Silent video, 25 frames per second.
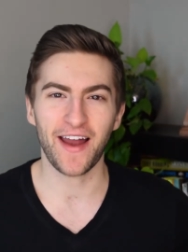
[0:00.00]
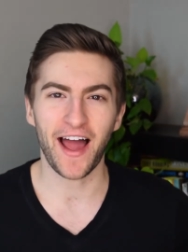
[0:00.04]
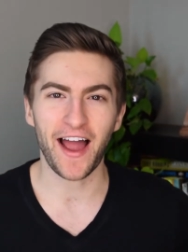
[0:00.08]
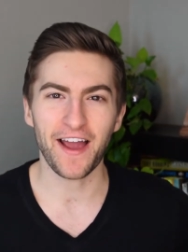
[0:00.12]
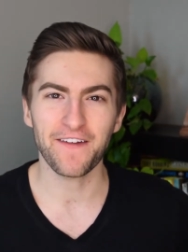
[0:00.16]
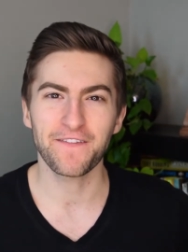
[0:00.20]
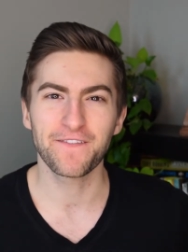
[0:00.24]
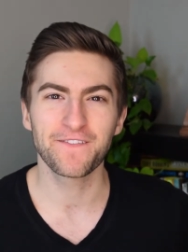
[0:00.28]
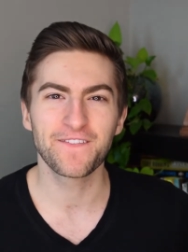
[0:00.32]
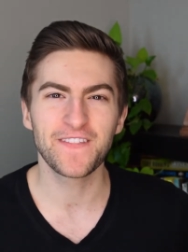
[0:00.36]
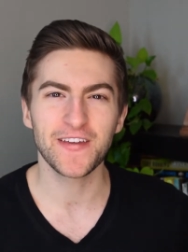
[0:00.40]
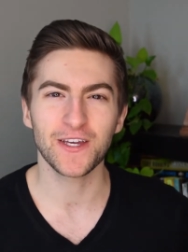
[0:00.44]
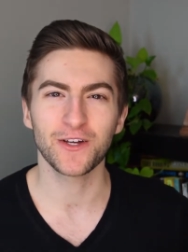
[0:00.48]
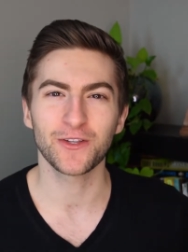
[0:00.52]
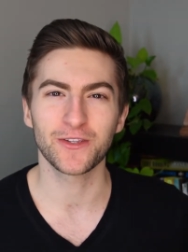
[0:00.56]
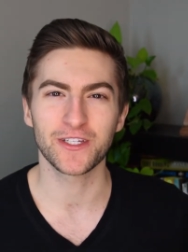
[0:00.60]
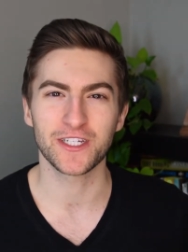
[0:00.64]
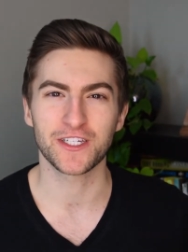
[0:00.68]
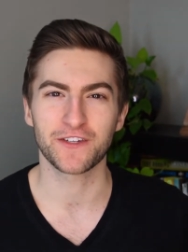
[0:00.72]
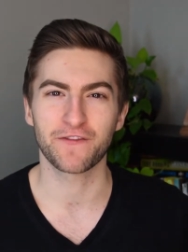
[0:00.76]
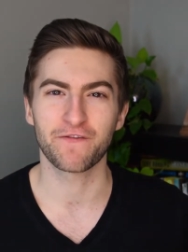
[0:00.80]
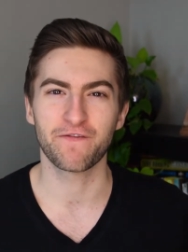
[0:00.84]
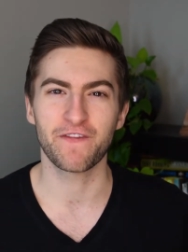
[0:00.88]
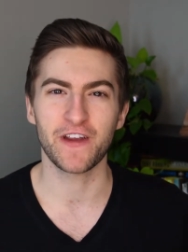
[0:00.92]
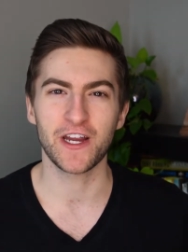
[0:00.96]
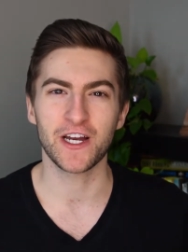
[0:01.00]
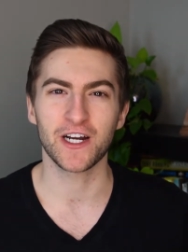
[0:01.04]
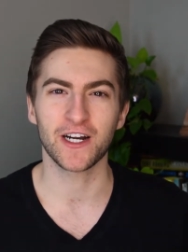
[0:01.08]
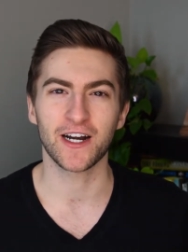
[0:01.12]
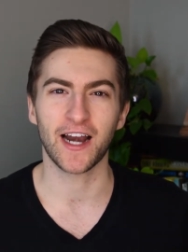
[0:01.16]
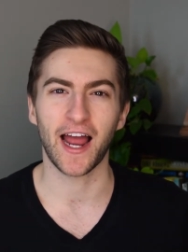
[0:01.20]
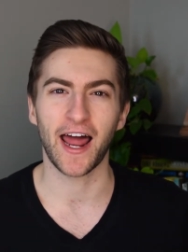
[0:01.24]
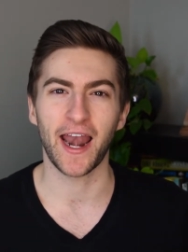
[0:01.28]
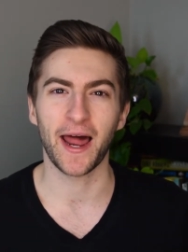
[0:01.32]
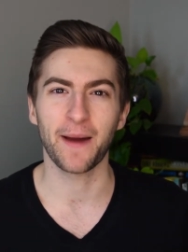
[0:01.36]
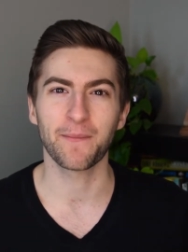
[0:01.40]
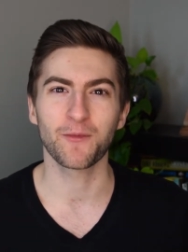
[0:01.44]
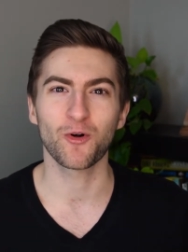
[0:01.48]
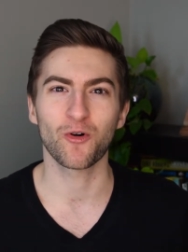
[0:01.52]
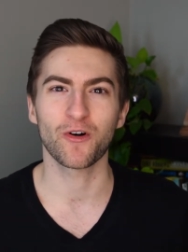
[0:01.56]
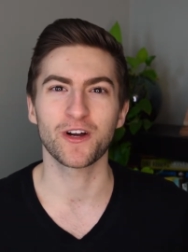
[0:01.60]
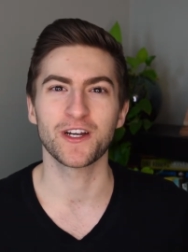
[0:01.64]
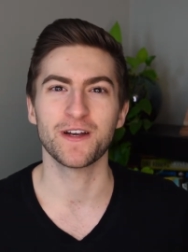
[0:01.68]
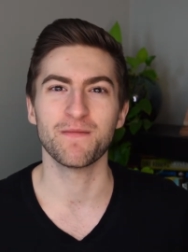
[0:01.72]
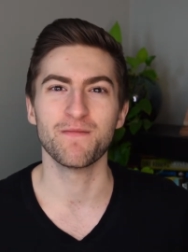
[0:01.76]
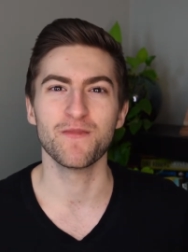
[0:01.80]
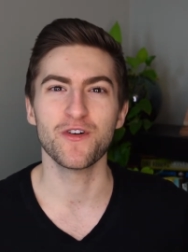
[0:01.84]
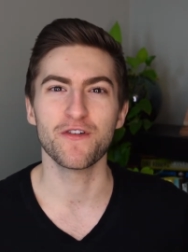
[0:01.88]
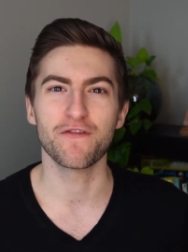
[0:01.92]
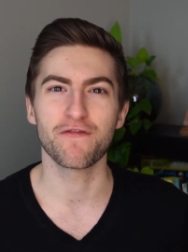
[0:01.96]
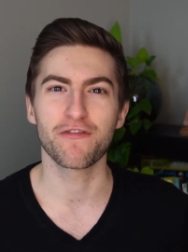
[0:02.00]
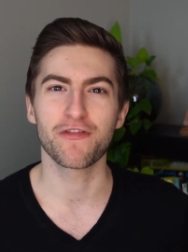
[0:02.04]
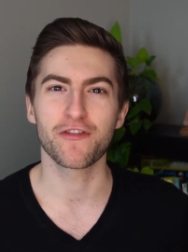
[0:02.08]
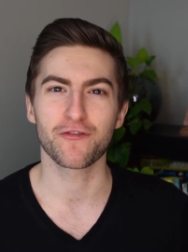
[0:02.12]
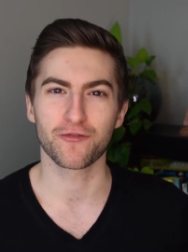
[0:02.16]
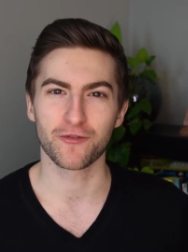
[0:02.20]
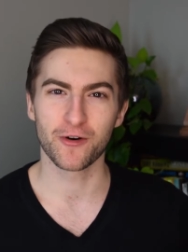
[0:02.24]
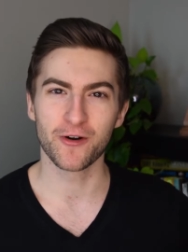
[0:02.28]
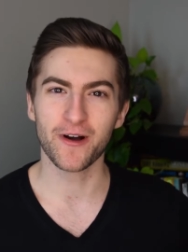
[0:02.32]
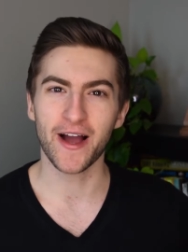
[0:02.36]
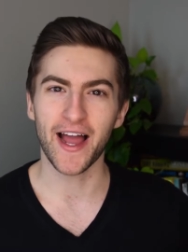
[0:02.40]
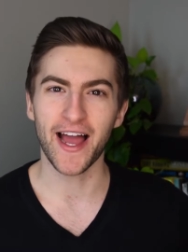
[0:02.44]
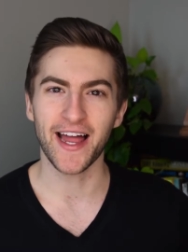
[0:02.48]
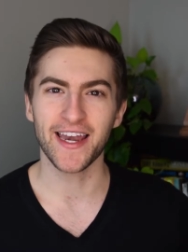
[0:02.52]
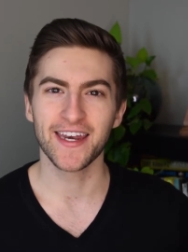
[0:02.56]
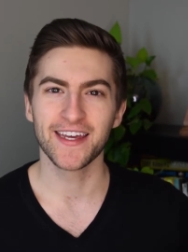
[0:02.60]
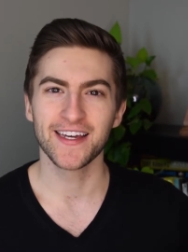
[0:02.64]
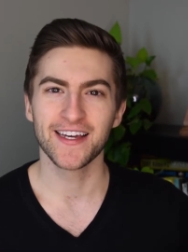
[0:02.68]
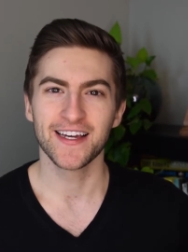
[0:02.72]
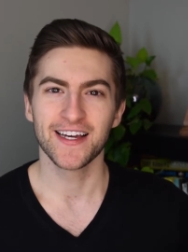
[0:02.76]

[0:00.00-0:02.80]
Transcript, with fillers: and I feel this fear and I'm going to move through it.